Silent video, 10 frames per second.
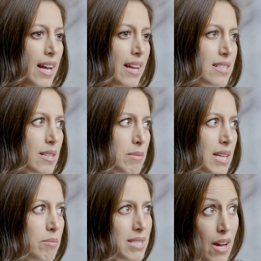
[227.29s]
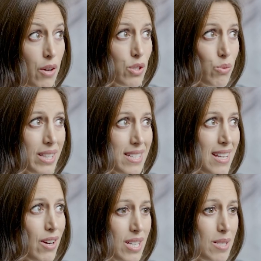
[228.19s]
It sometimes sounds really
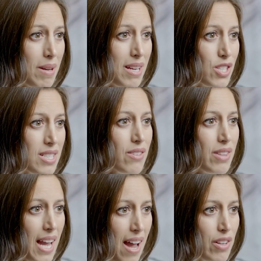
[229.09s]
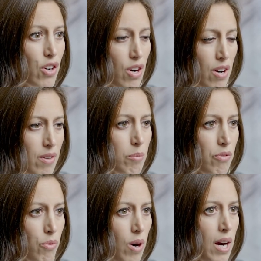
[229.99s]
scary to patients if they haven't heard of it
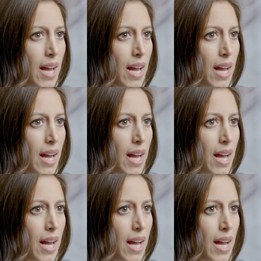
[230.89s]
before.